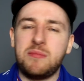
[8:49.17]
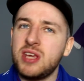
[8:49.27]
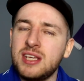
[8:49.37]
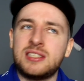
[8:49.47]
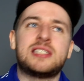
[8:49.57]

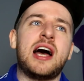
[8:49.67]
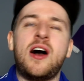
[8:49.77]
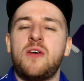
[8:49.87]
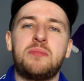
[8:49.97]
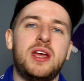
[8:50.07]
He sat
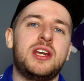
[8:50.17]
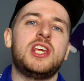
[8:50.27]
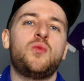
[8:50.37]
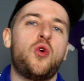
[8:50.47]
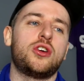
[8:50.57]
up there and
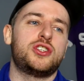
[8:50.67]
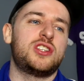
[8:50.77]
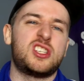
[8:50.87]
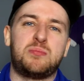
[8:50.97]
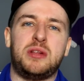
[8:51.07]
he watched
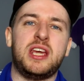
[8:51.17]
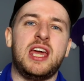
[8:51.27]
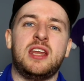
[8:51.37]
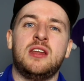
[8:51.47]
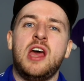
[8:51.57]
us play,
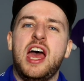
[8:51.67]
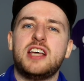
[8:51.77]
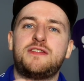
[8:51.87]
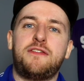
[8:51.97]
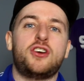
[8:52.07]
and
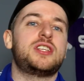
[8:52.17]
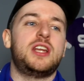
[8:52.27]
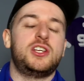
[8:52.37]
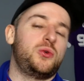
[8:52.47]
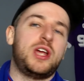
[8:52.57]
his first
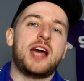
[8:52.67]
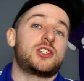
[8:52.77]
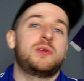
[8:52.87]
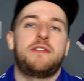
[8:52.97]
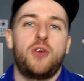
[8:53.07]
initial
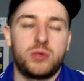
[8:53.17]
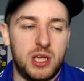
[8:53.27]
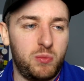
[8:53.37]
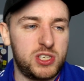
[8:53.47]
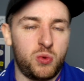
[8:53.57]
reaction when the full
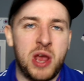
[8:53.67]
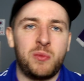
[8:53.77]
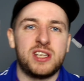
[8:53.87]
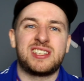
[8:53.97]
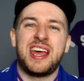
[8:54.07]
time whistle went
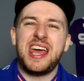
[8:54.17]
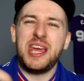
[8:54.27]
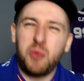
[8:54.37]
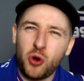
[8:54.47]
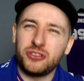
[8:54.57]
was,
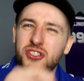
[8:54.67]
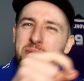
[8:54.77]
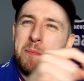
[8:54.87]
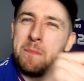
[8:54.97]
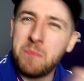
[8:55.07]
he wants
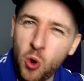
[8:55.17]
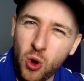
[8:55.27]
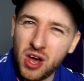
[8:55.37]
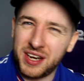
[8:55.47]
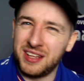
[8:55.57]

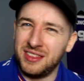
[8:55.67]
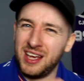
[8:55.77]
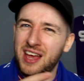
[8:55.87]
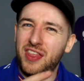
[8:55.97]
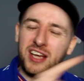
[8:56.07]
more, and
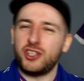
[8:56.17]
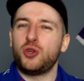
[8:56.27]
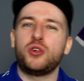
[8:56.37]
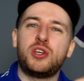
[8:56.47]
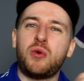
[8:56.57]
that
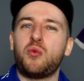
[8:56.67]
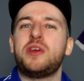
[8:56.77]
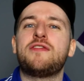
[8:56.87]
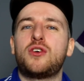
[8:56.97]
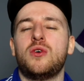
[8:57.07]
shows you what
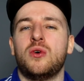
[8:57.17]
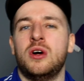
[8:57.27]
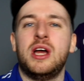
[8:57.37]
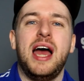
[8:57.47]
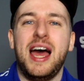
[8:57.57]
we've got
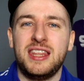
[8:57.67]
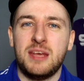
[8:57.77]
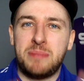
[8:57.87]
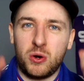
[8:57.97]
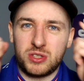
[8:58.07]
in the
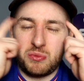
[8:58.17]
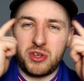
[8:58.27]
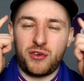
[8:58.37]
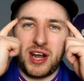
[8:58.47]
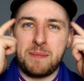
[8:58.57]
building
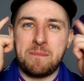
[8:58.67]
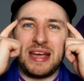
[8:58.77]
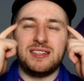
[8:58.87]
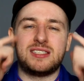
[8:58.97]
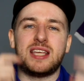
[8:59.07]
with the right
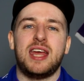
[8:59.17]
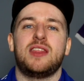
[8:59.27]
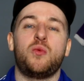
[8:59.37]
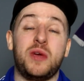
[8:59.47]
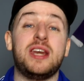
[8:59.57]
mindset
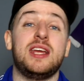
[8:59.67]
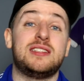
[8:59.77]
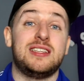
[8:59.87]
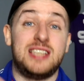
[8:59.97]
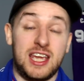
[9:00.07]
that we need
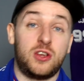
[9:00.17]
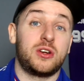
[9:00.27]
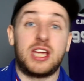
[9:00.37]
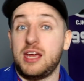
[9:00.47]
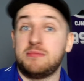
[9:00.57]
to take our
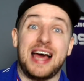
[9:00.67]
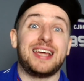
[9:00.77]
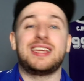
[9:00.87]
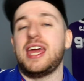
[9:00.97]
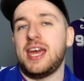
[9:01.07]
game
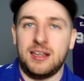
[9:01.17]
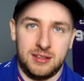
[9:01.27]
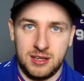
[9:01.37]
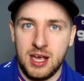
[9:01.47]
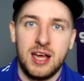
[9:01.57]

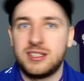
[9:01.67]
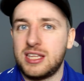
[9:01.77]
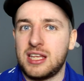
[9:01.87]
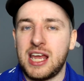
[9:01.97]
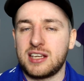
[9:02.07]
again to
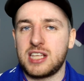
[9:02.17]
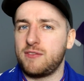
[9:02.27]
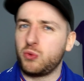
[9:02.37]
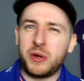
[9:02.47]
the next level.